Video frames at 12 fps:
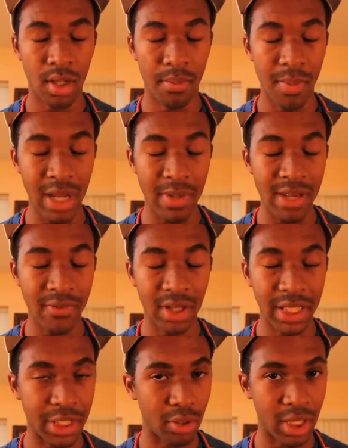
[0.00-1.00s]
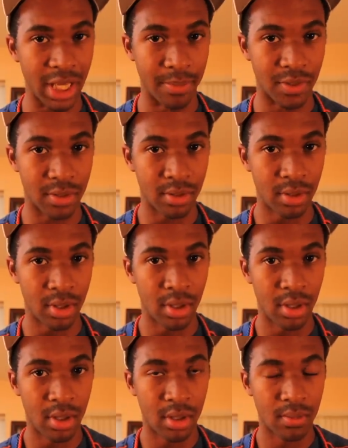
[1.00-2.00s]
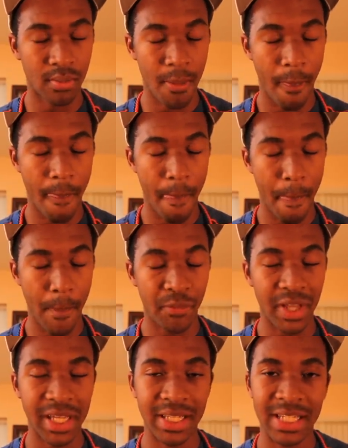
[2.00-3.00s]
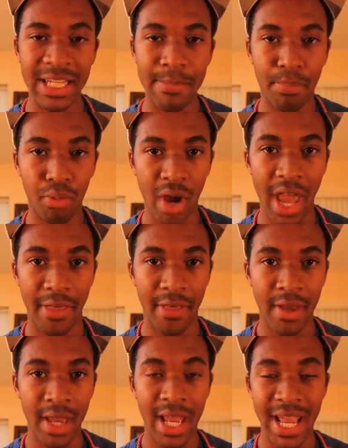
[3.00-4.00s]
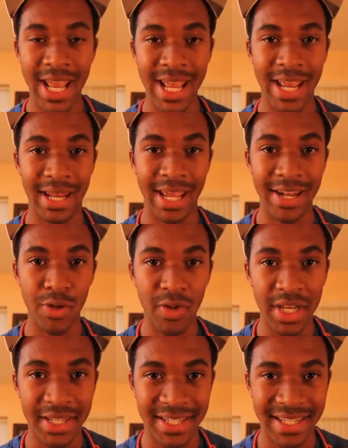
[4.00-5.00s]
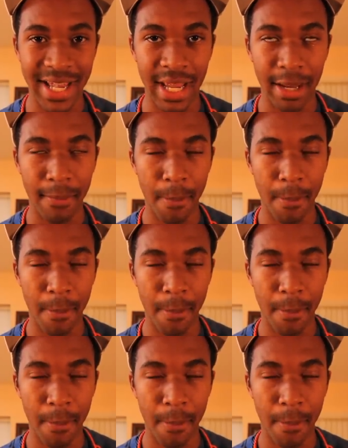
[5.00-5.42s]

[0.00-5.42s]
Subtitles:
maybe even lick your lips, take a deep breath in, and you need to say,